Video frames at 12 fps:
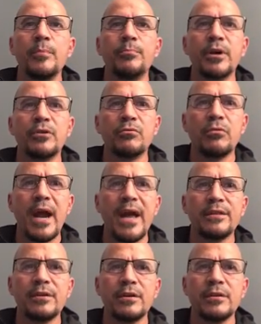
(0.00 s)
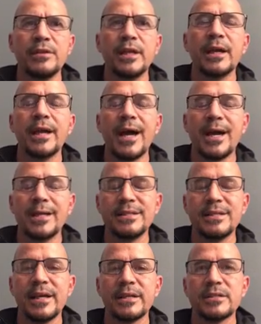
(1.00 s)
but rather the
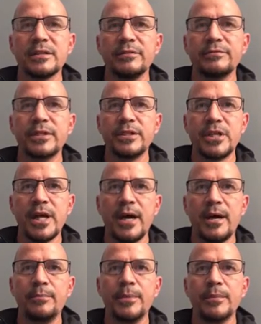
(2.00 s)
context of the job.